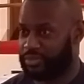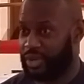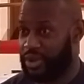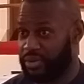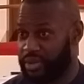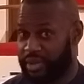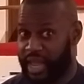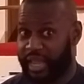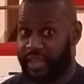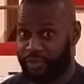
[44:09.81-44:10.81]
You know,
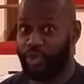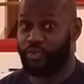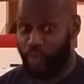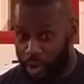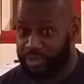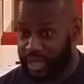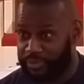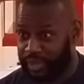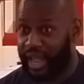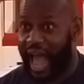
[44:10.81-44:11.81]
like, if you want
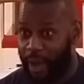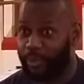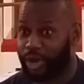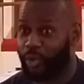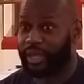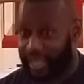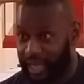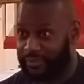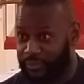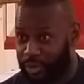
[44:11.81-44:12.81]
something, I will go
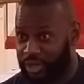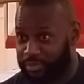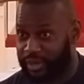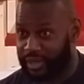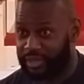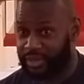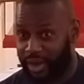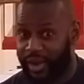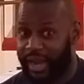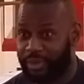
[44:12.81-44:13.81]
get it for you. But, you
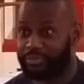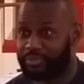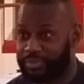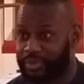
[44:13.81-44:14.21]
know,